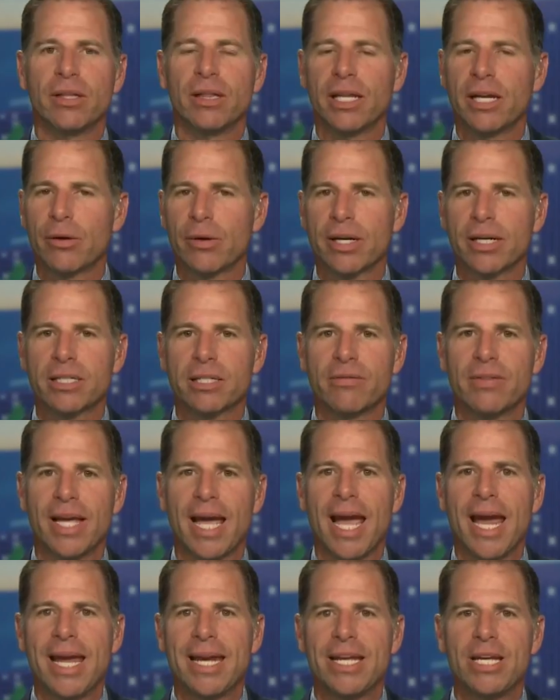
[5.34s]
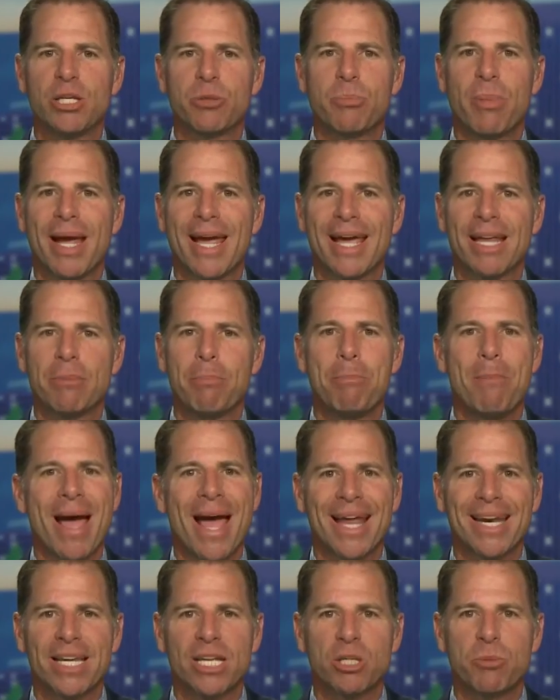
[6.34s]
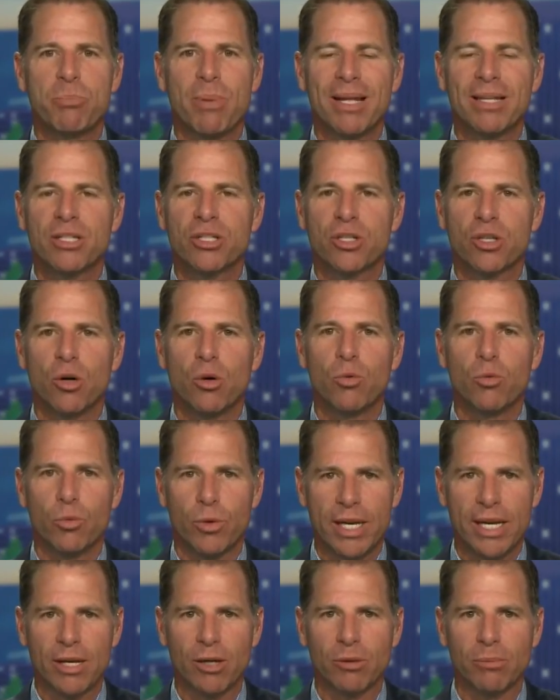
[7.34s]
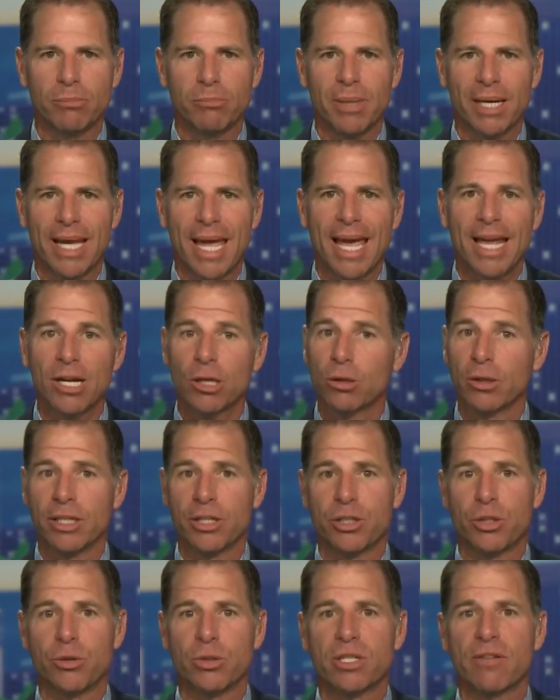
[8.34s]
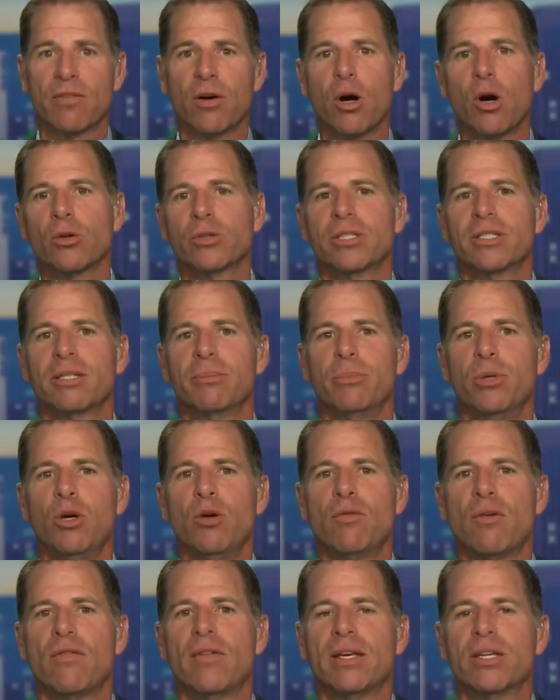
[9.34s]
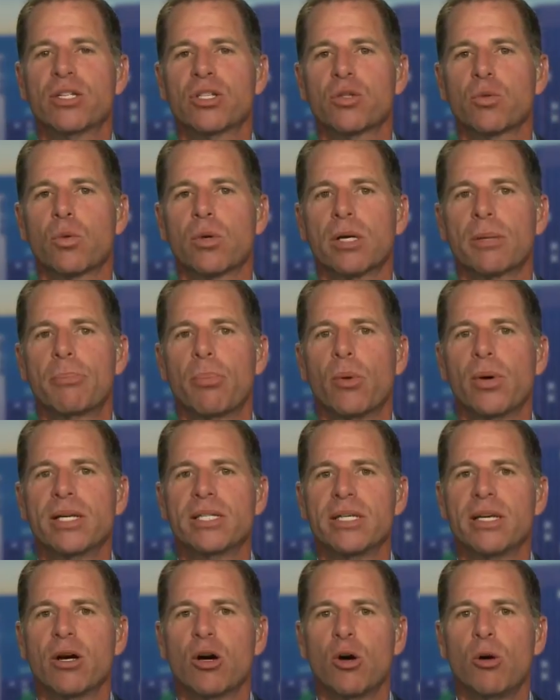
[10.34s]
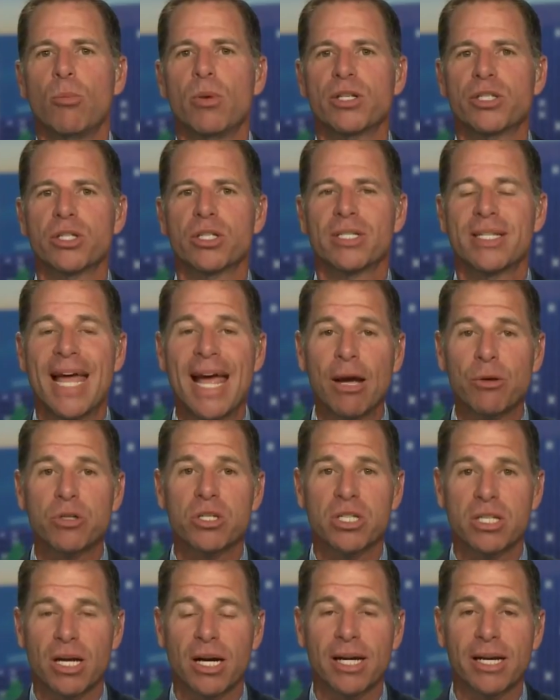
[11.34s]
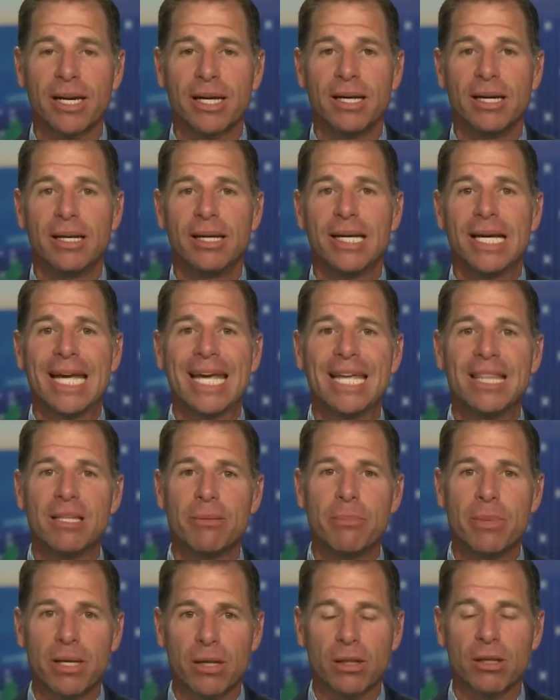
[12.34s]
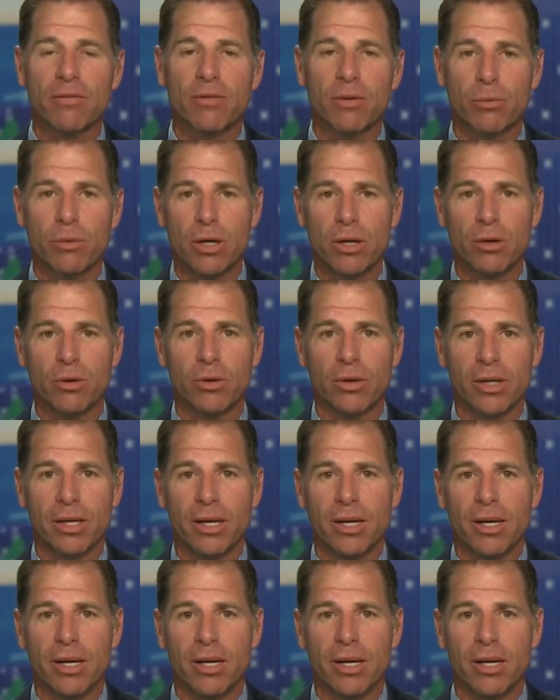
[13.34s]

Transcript: lyrics of the 80s band Madness been so real. Mechanical issues have halted the move of a historic Boise home, which is now stuck in the middle of the road.